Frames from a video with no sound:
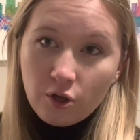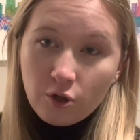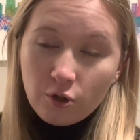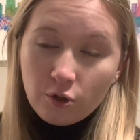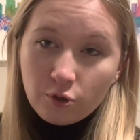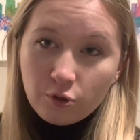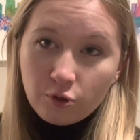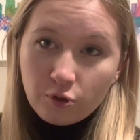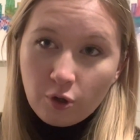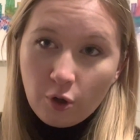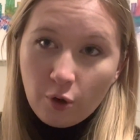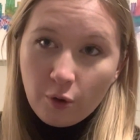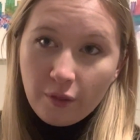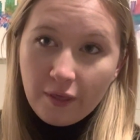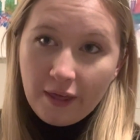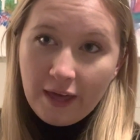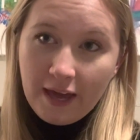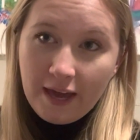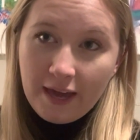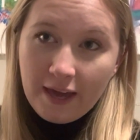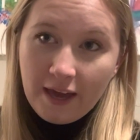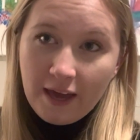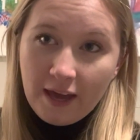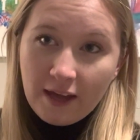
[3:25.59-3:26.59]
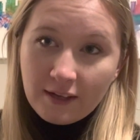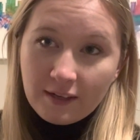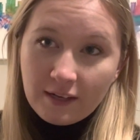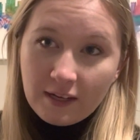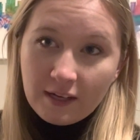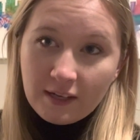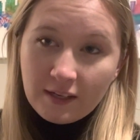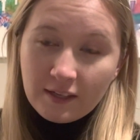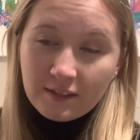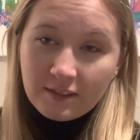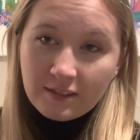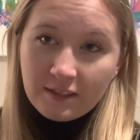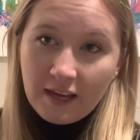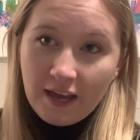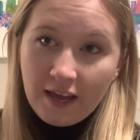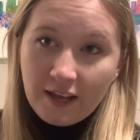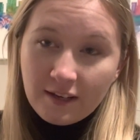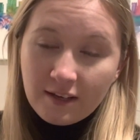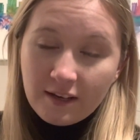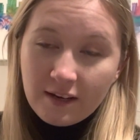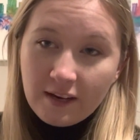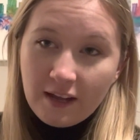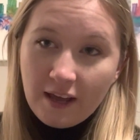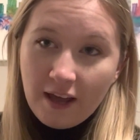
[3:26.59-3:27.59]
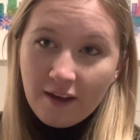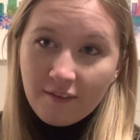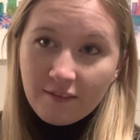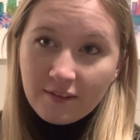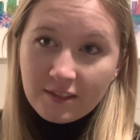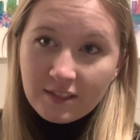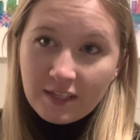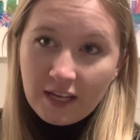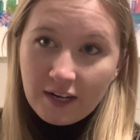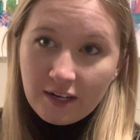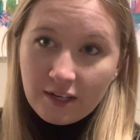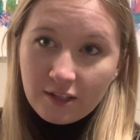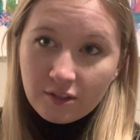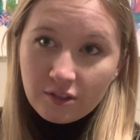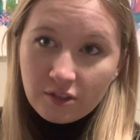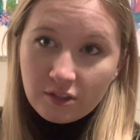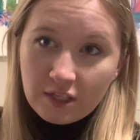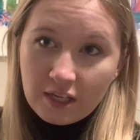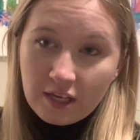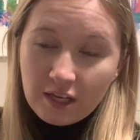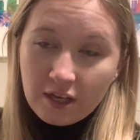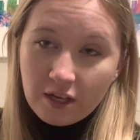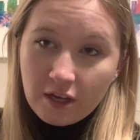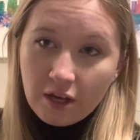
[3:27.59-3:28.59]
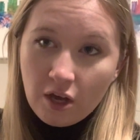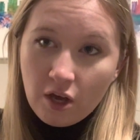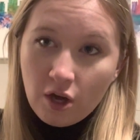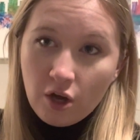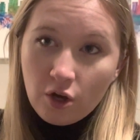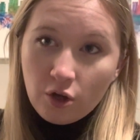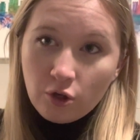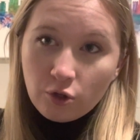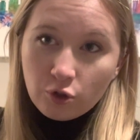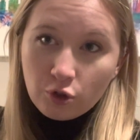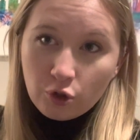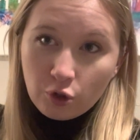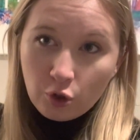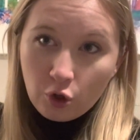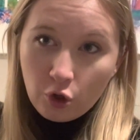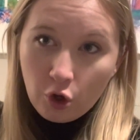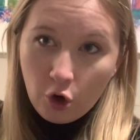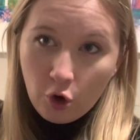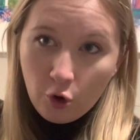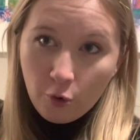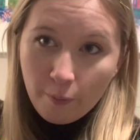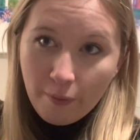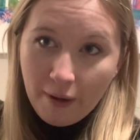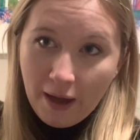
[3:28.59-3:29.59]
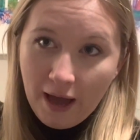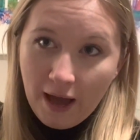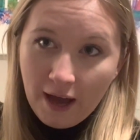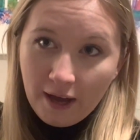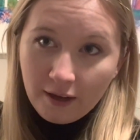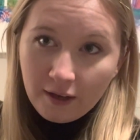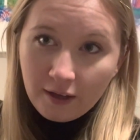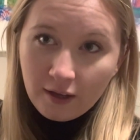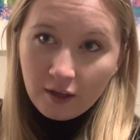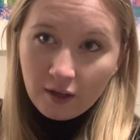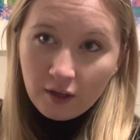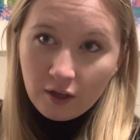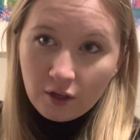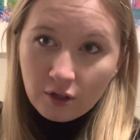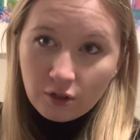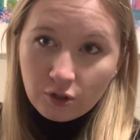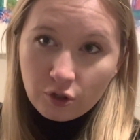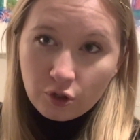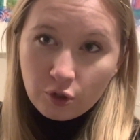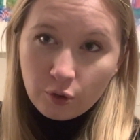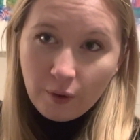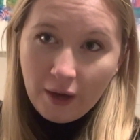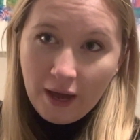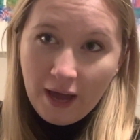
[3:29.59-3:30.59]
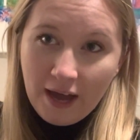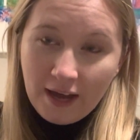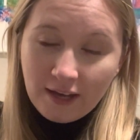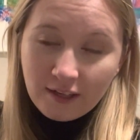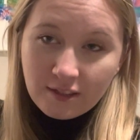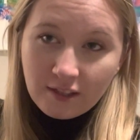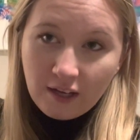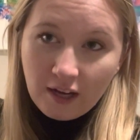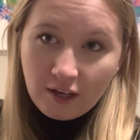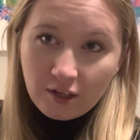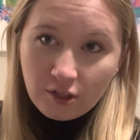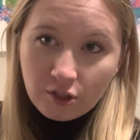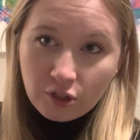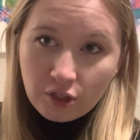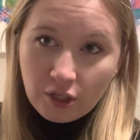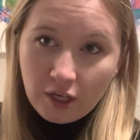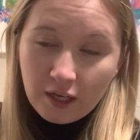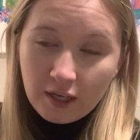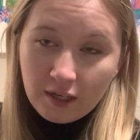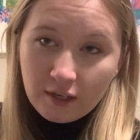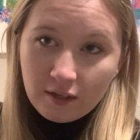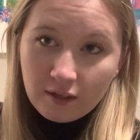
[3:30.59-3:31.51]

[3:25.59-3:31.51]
So they have a tendency to go back to adduction.